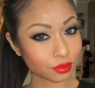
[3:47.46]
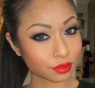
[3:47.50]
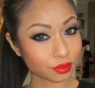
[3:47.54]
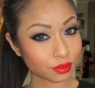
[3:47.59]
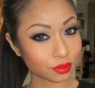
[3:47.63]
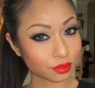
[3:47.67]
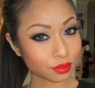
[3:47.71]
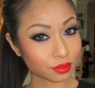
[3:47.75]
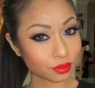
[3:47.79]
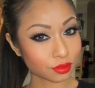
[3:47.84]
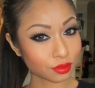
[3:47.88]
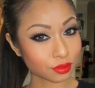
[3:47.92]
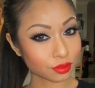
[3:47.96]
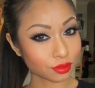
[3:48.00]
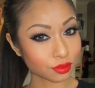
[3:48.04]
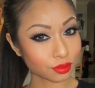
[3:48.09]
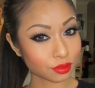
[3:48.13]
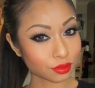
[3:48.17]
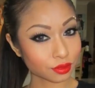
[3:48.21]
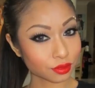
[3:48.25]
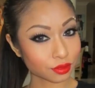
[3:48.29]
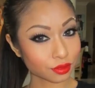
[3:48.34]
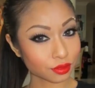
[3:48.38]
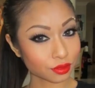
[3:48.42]

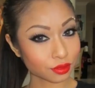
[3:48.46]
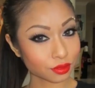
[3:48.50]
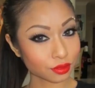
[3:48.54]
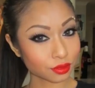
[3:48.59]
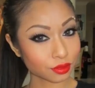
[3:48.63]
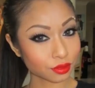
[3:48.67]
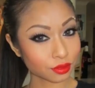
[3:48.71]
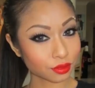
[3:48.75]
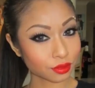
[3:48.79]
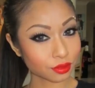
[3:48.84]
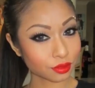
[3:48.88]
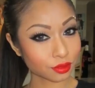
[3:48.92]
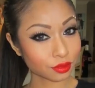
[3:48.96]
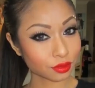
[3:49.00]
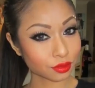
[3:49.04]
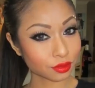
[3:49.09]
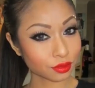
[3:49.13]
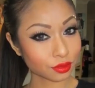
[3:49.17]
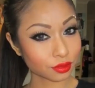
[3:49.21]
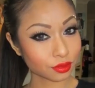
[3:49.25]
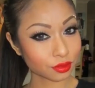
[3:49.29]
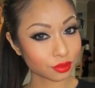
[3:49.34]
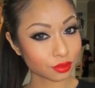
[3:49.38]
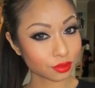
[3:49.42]

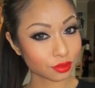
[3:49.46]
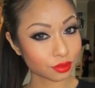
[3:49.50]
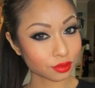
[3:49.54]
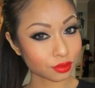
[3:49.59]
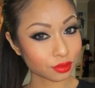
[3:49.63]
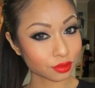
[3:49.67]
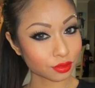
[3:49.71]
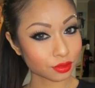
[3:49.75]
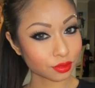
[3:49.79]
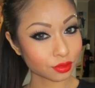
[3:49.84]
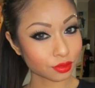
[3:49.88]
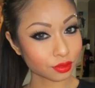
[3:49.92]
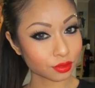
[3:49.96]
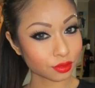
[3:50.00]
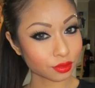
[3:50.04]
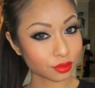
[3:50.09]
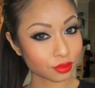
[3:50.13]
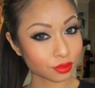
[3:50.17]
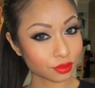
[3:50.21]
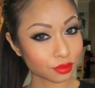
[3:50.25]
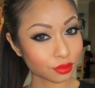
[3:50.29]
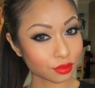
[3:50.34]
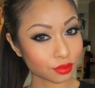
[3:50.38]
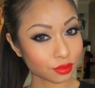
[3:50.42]

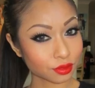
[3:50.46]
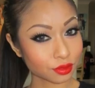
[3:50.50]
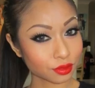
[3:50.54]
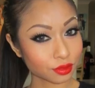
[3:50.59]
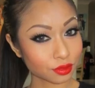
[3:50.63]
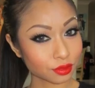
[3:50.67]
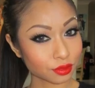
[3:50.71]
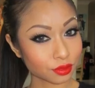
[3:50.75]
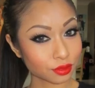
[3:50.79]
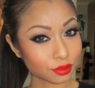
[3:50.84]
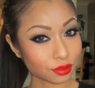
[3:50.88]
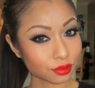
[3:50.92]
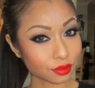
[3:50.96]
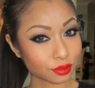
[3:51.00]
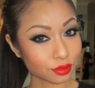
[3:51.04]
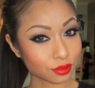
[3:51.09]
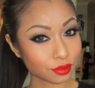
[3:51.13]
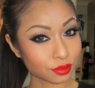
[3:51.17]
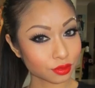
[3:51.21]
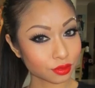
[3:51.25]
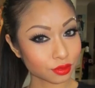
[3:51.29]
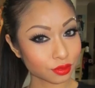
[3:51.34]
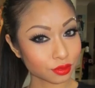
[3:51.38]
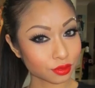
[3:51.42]

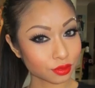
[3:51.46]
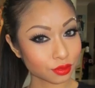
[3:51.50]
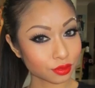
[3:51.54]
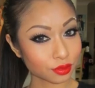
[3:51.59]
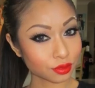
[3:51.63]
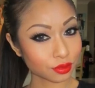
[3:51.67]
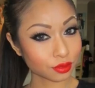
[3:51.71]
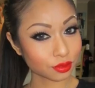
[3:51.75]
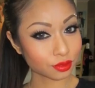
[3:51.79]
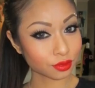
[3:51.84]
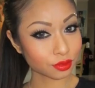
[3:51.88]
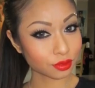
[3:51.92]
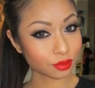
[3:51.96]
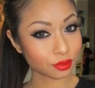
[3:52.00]
(no one is talking)